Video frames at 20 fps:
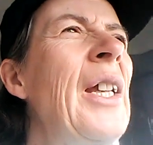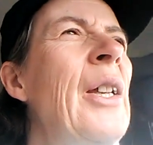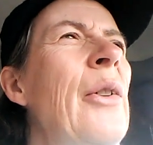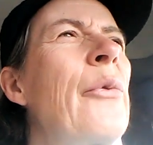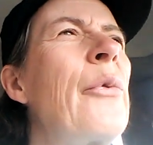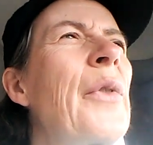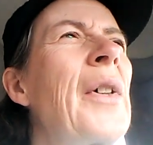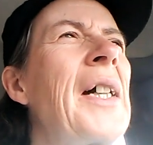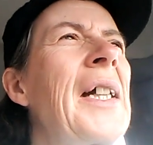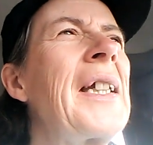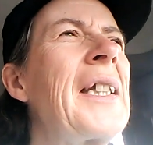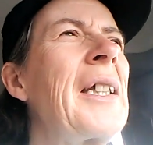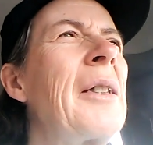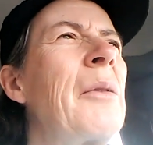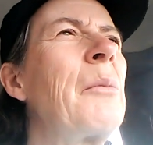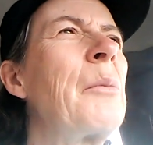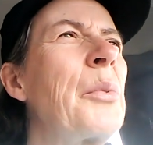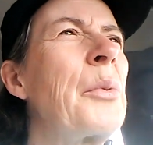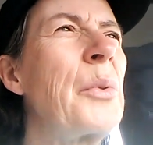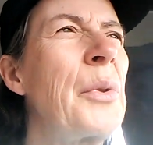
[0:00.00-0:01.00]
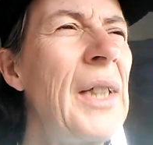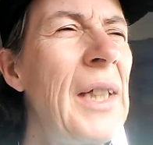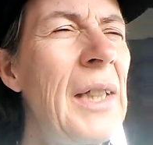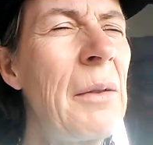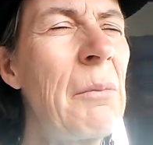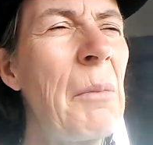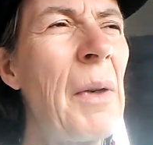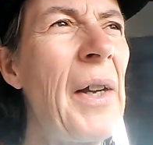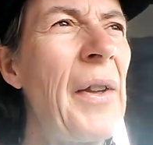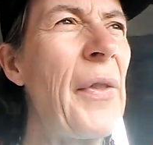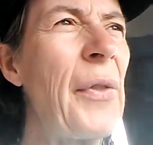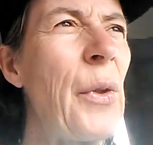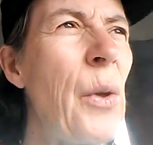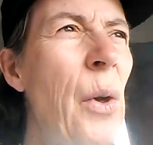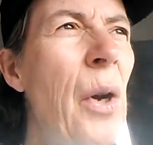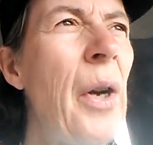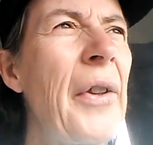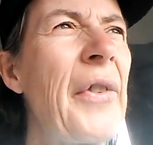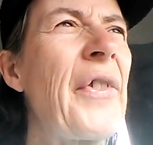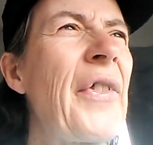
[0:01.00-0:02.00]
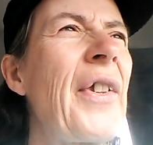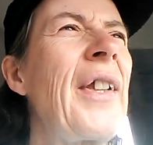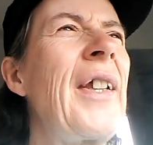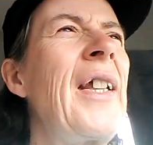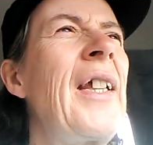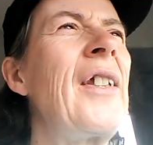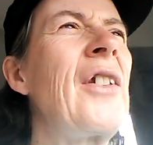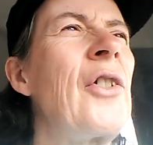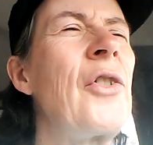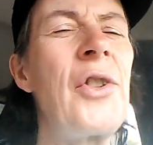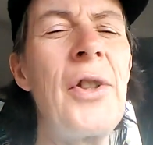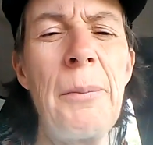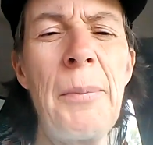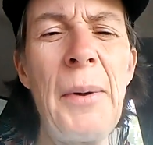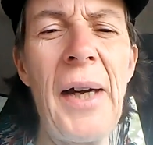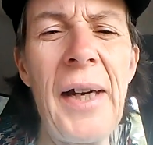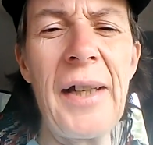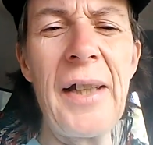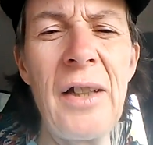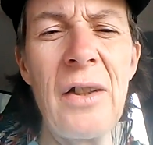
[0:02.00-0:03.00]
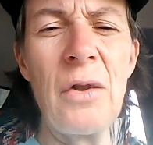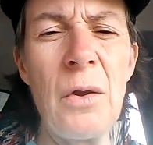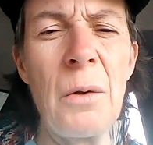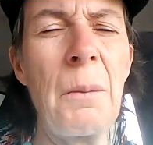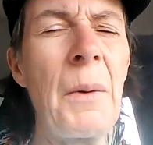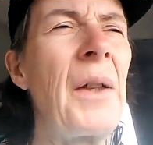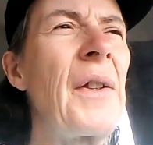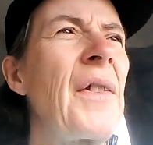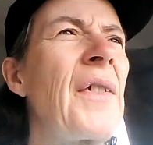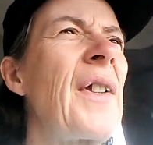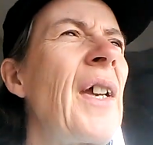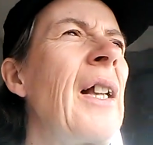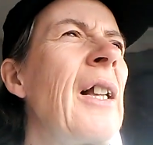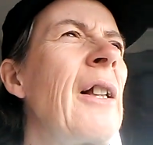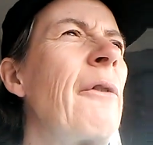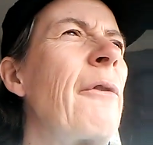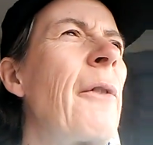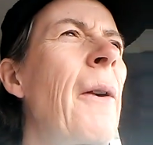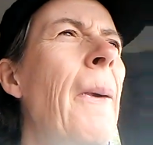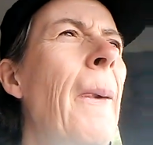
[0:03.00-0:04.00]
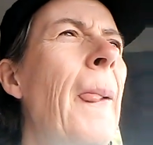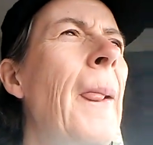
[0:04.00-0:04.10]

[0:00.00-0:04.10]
If I can bring my thoughts and energy back into myself